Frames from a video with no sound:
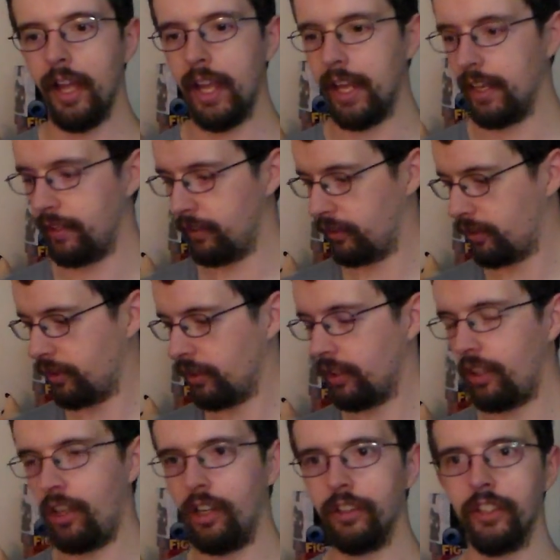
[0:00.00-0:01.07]
And
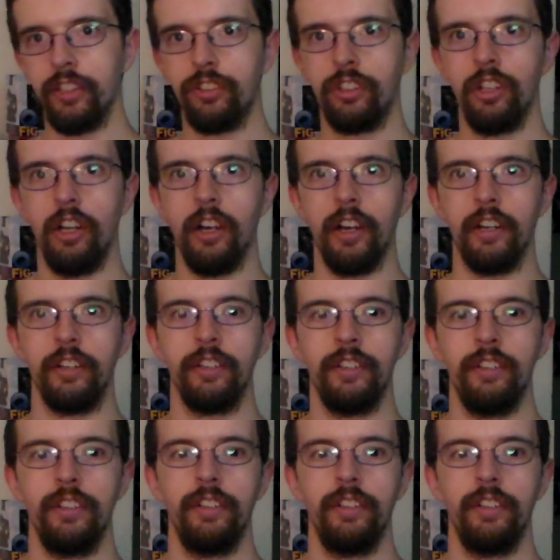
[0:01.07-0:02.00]
on this cart,